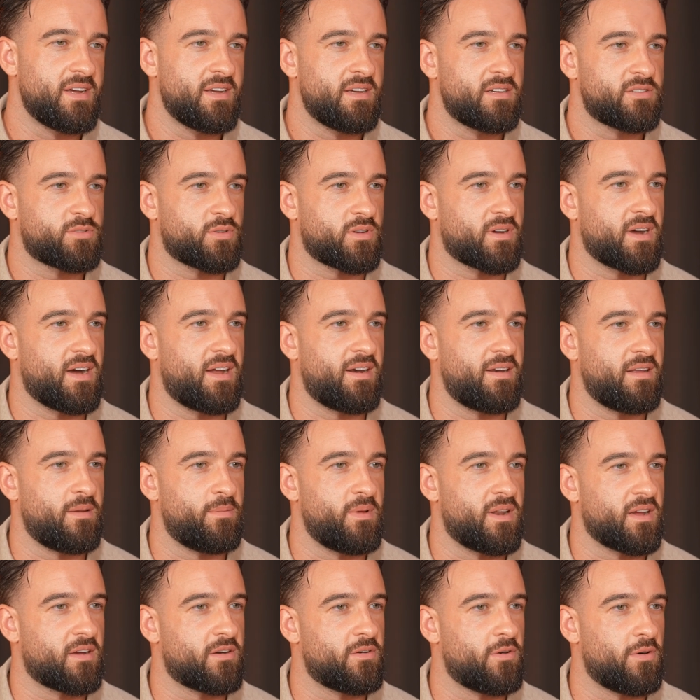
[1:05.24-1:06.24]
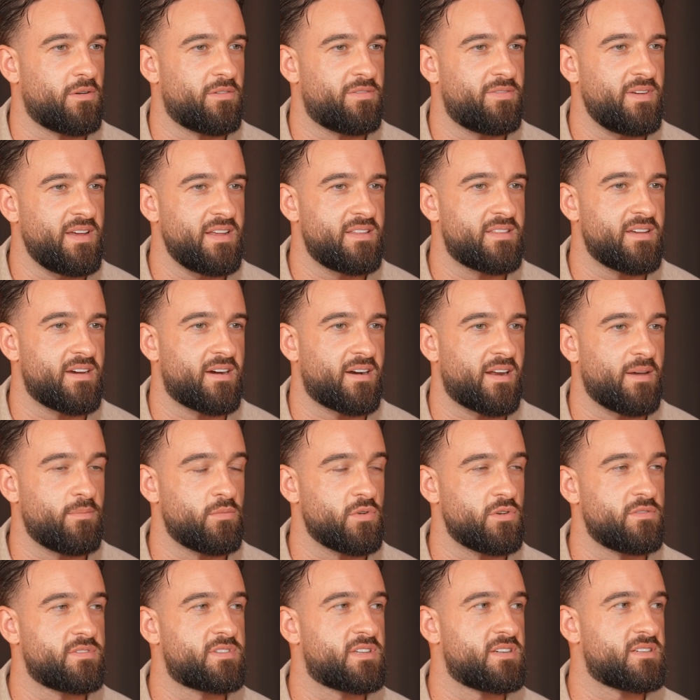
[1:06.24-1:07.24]
So I got a little bit of cold feet there and I
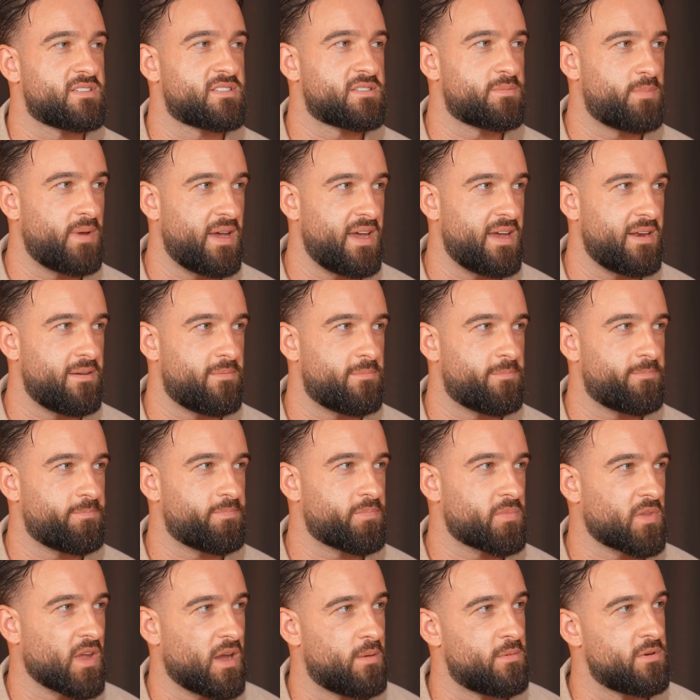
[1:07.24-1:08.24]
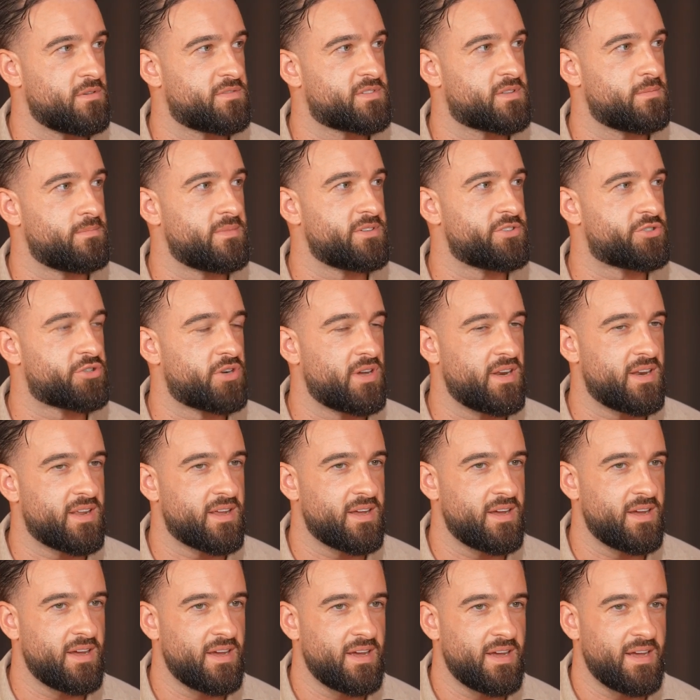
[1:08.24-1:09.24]
moved to Spain. I moved to Madrid,
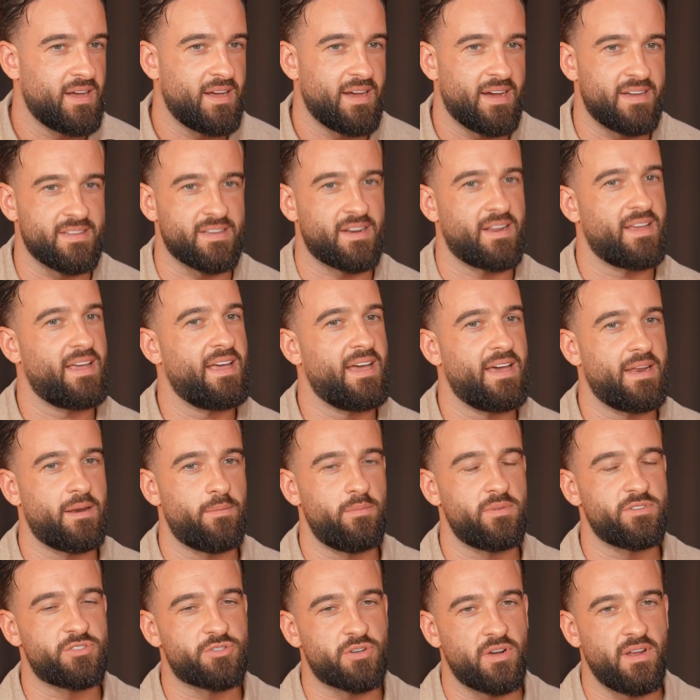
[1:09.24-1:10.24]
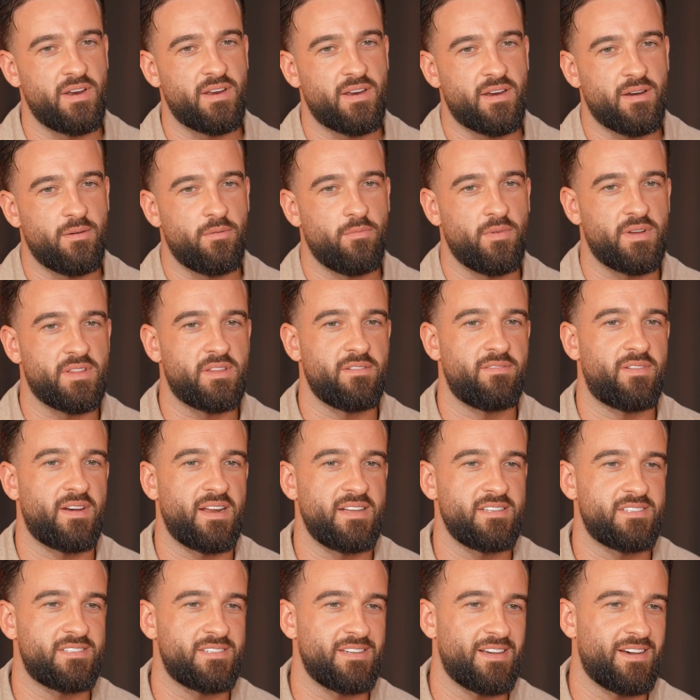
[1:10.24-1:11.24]
and then I hated Madrid, went to
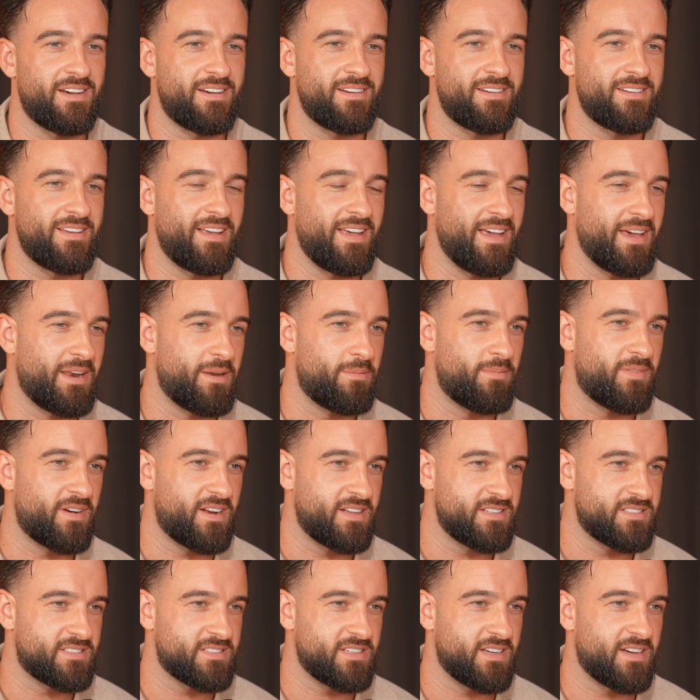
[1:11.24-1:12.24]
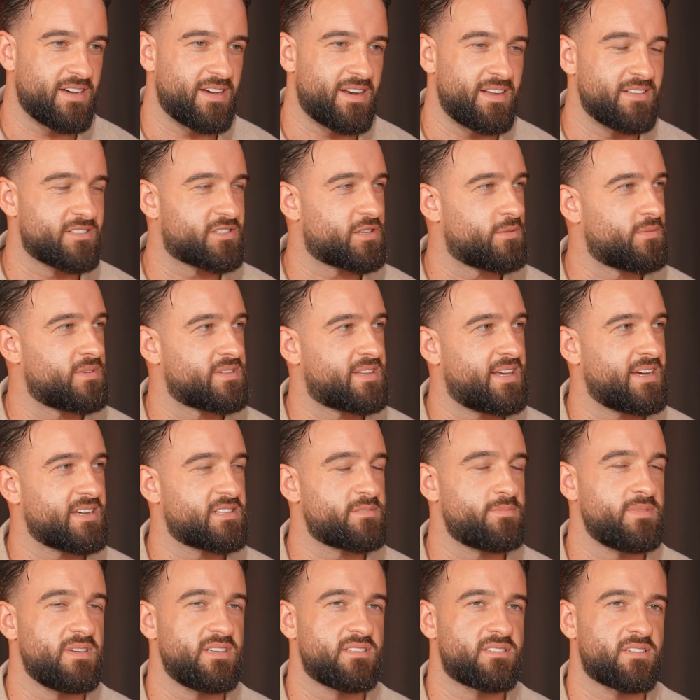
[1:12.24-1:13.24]
Valencia, hated Valencia, and then someone
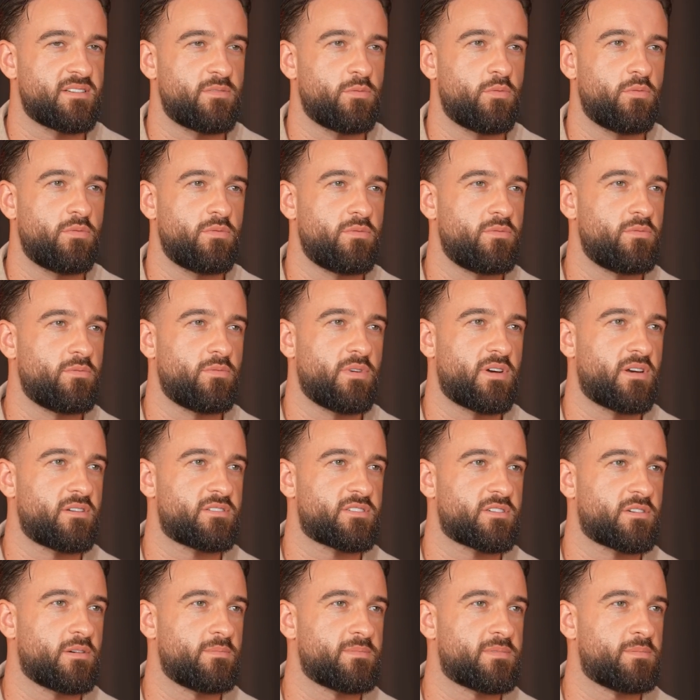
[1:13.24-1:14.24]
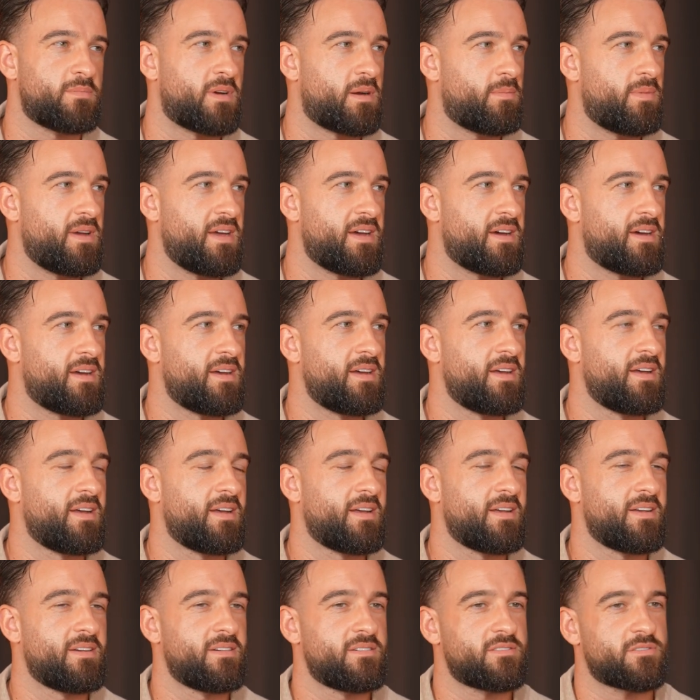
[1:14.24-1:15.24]
texted me and said, why don't you come to Marbella?
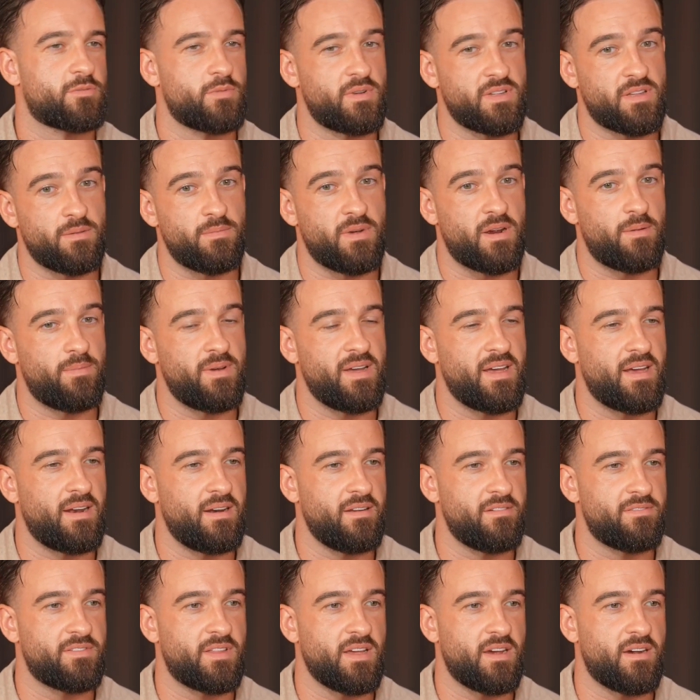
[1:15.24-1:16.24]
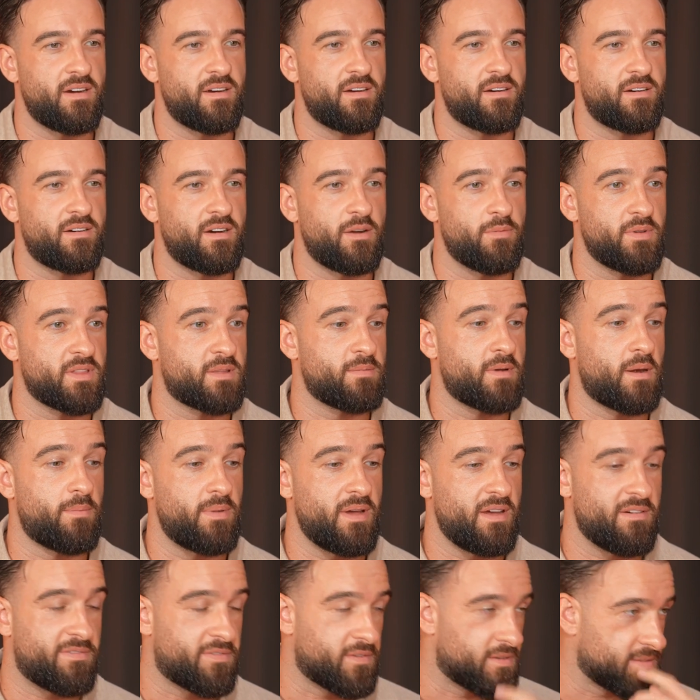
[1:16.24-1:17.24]
Yeah. So I went to Marbella, lived there. I went to
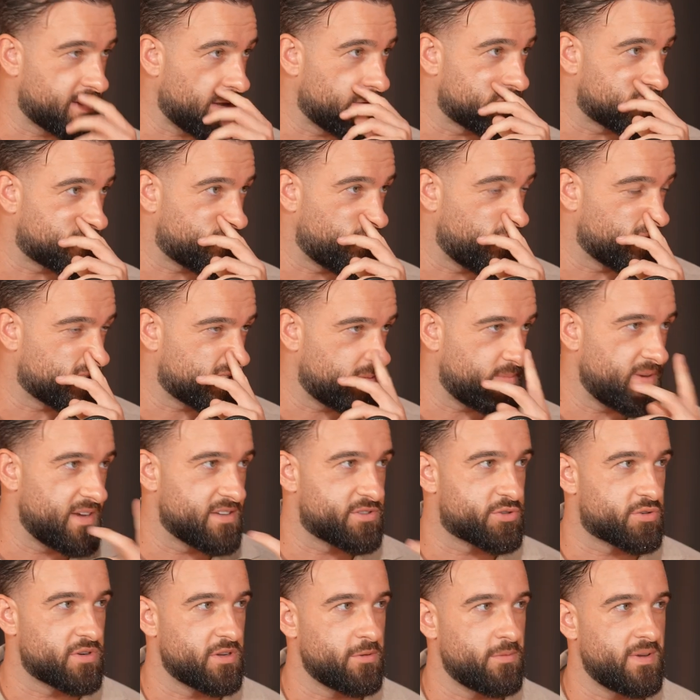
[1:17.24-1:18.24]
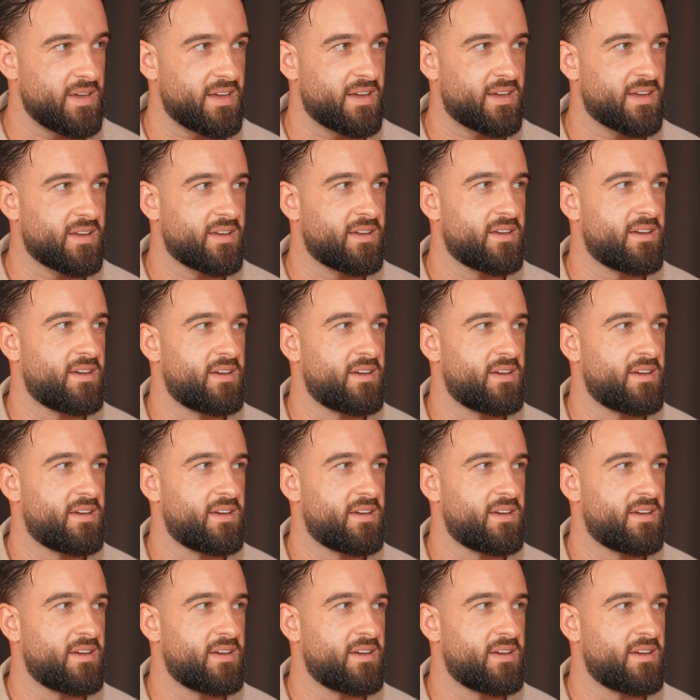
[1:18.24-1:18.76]
Marbella that was supposed to be a 3-week